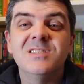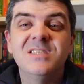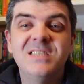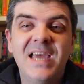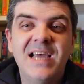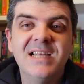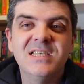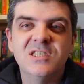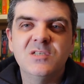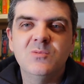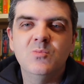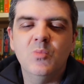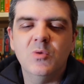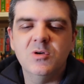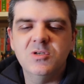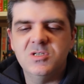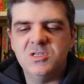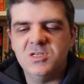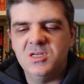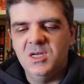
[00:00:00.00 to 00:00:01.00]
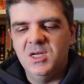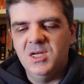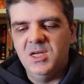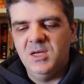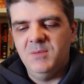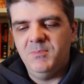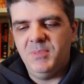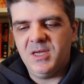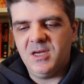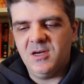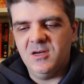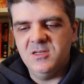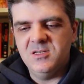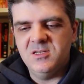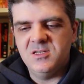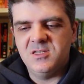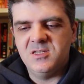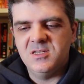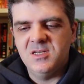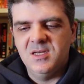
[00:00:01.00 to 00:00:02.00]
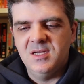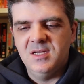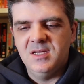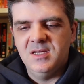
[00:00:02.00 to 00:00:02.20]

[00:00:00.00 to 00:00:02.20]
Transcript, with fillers: intention was because